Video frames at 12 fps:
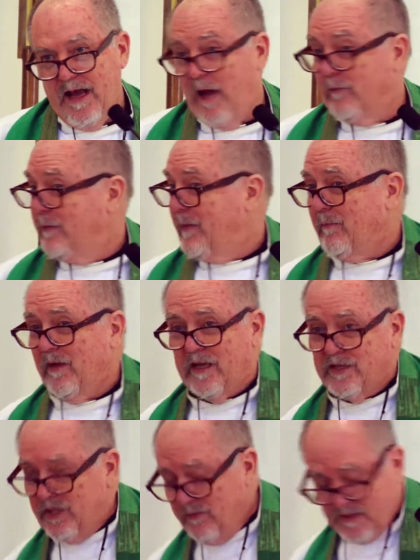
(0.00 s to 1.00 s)
And remember
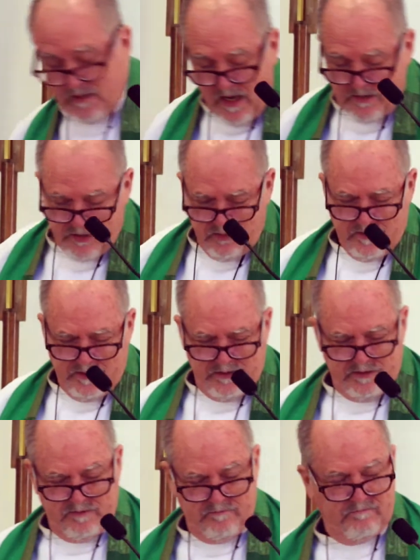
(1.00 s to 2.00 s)
that she was not Jewish.
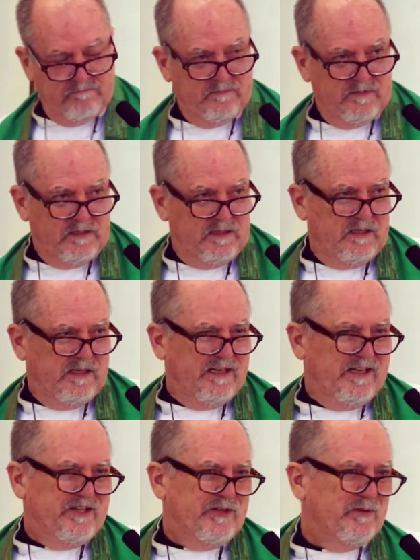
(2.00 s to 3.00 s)

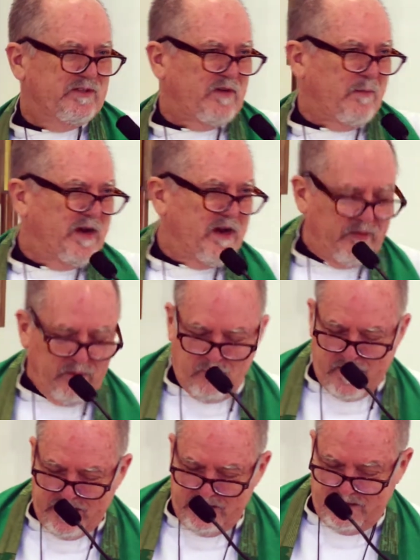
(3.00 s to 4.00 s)
She was from another
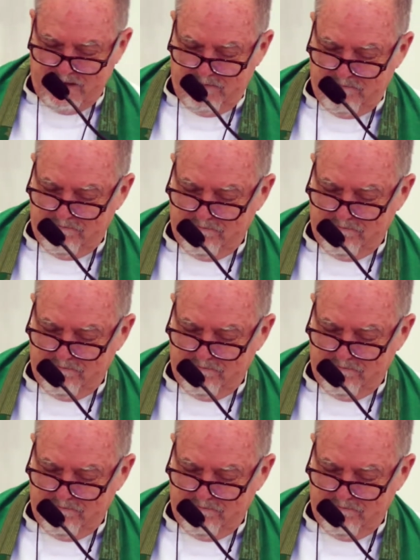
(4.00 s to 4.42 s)
race.